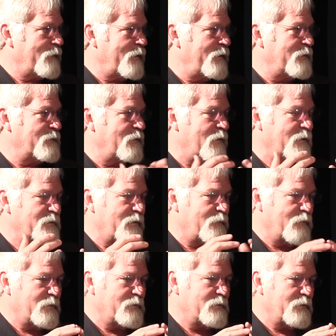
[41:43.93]
And his
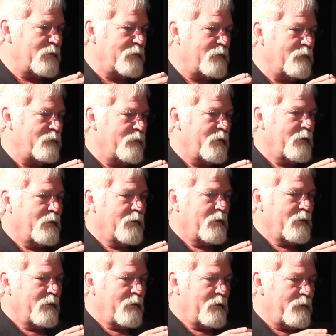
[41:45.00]
logic was, you know,
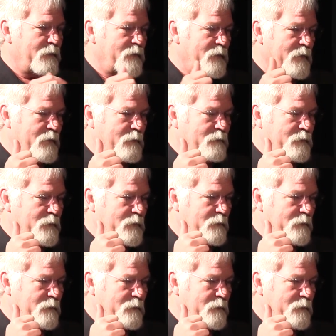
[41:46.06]
if uh,